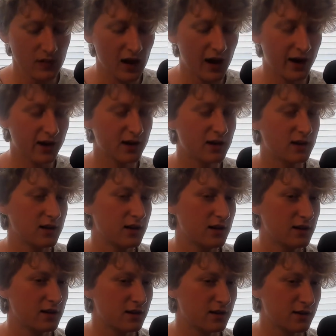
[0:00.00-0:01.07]
I can
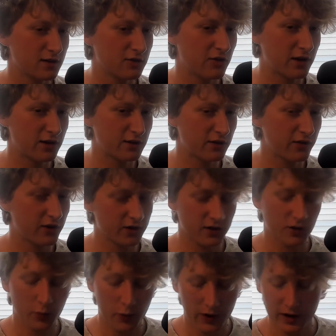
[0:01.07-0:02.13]
eat in this crazy fucked
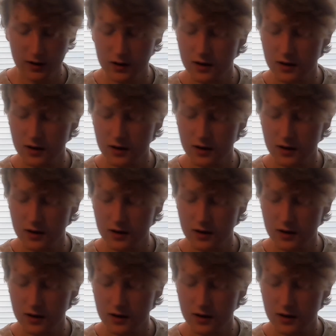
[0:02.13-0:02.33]
up way.